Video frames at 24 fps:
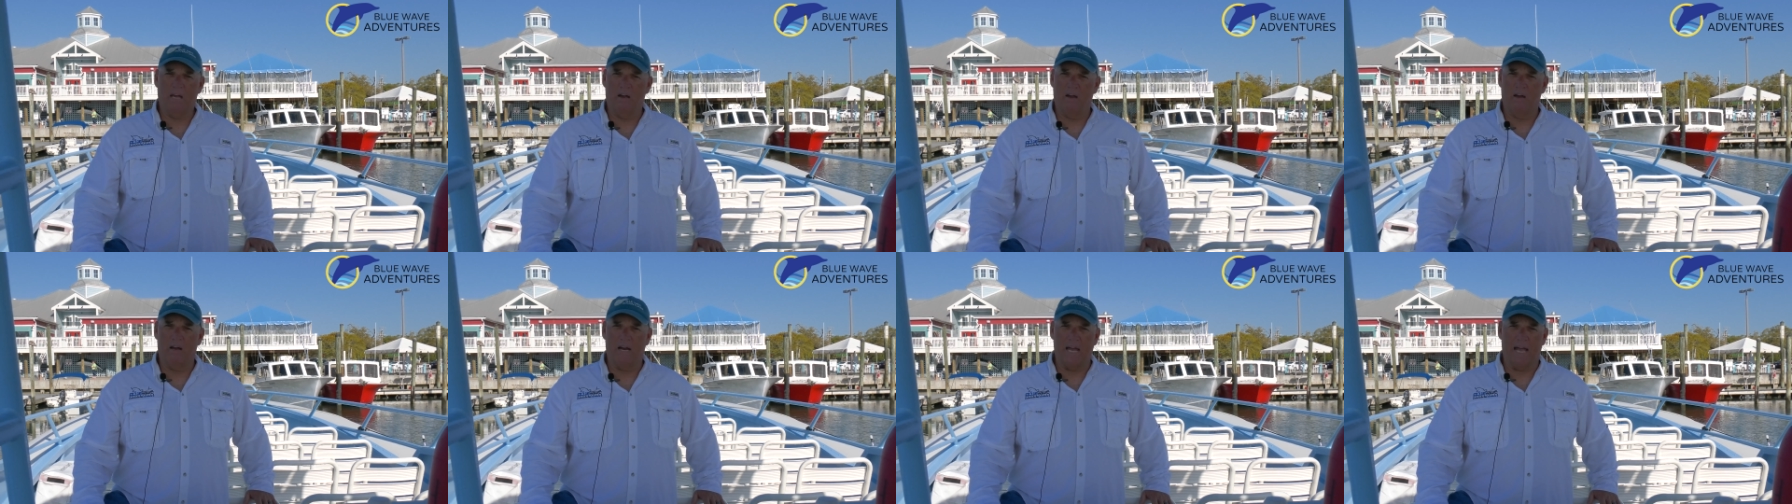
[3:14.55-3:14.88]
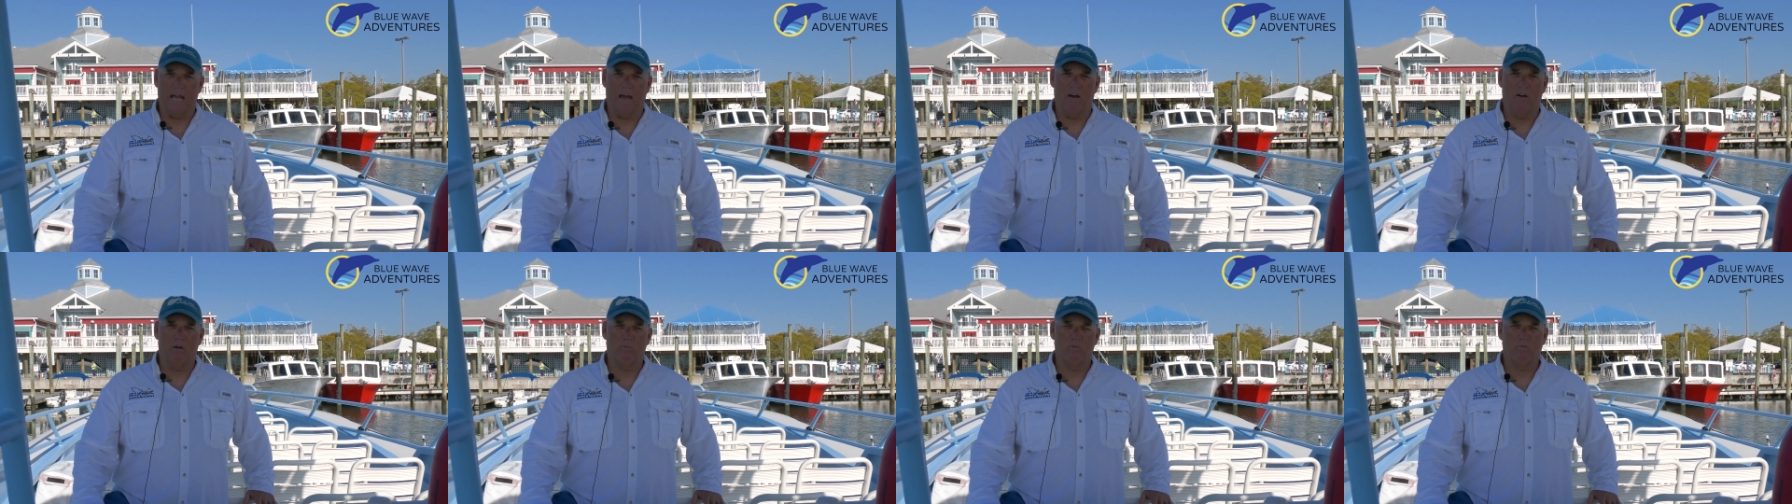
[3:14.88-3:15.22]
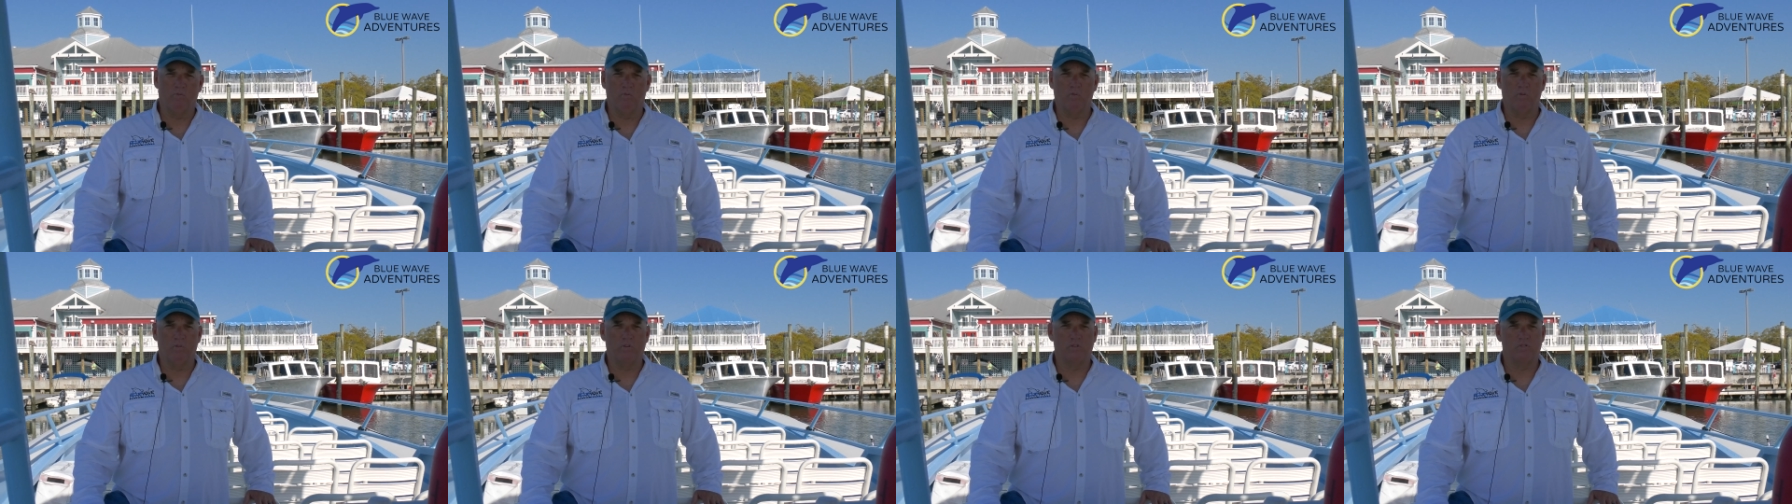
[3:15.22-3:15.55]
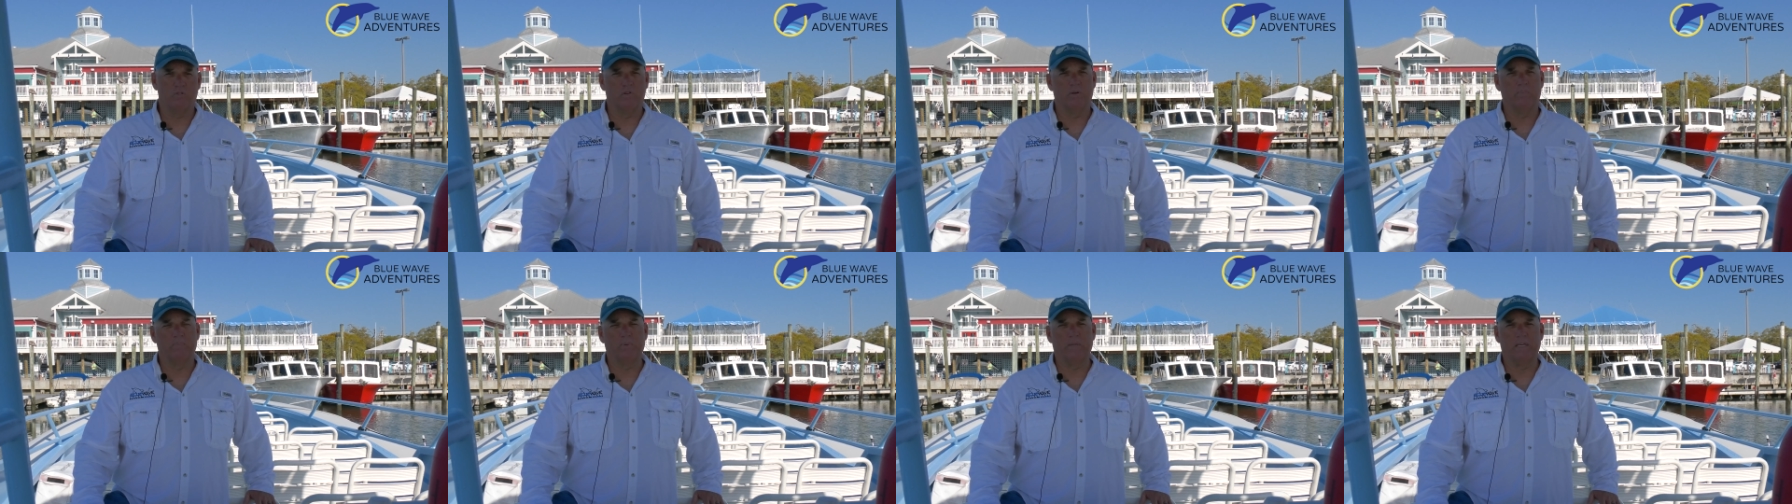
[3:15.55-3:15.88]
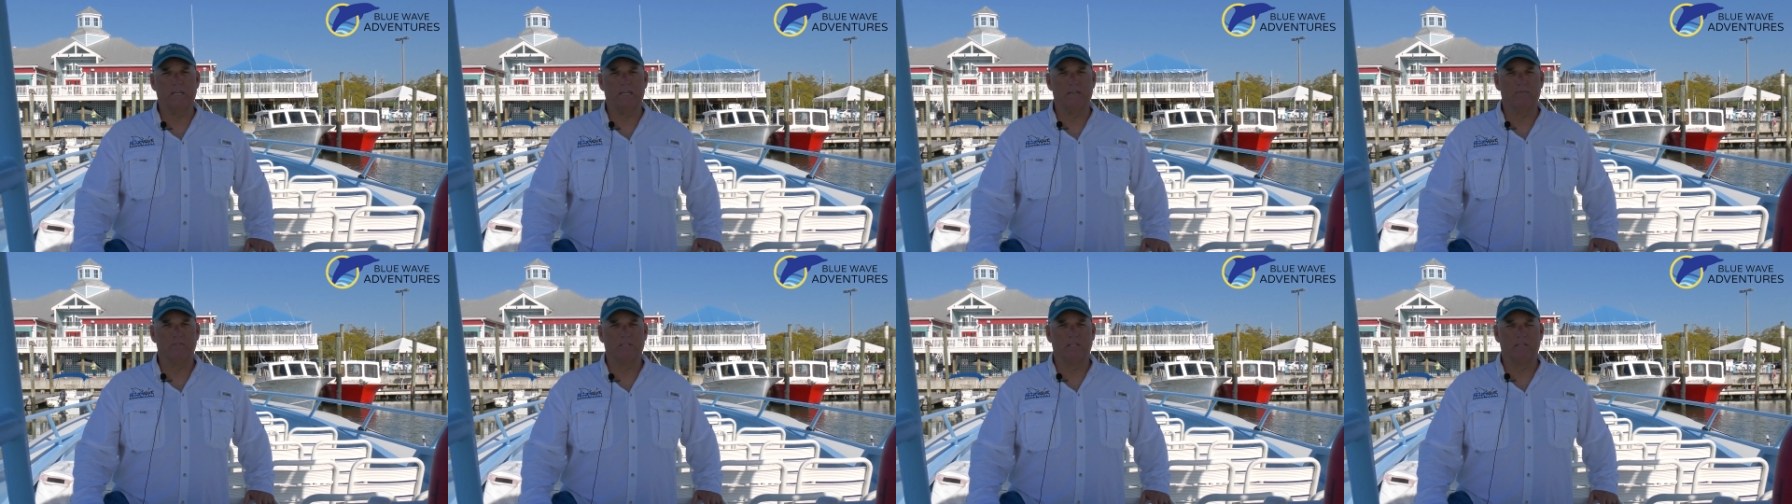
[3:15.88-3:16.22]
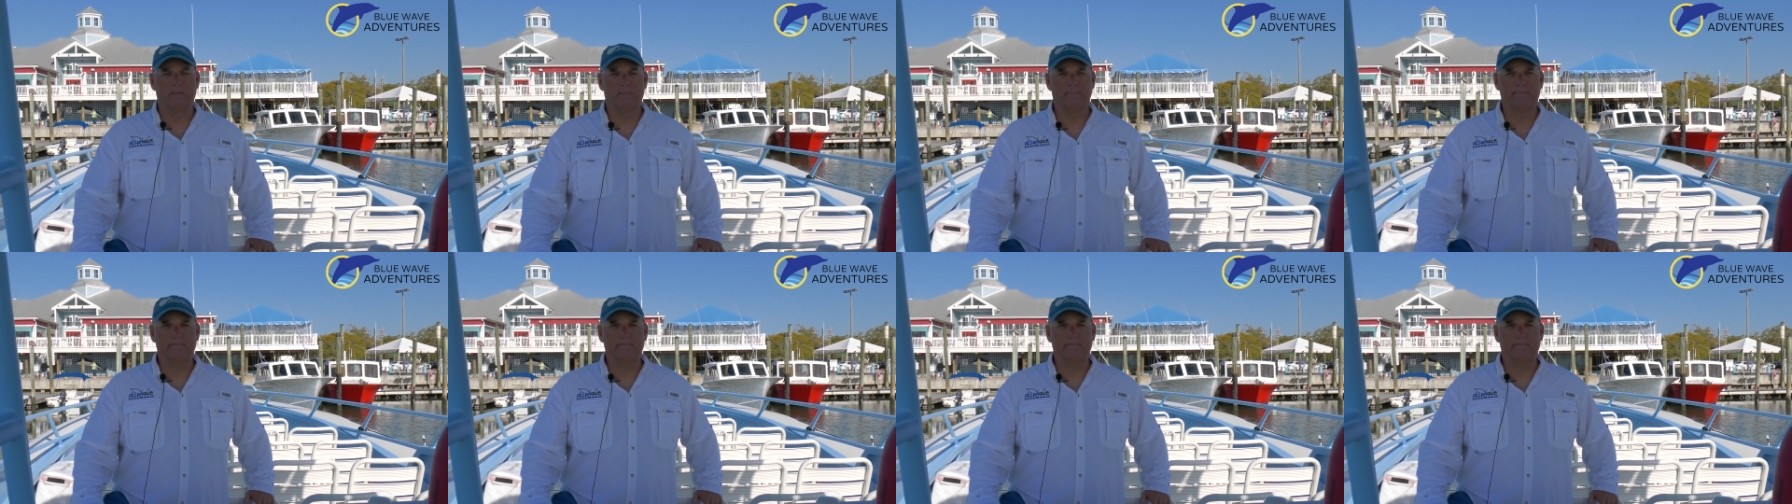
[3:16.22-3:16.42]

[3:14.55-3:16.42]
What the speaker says: here an hour before the trip leaves.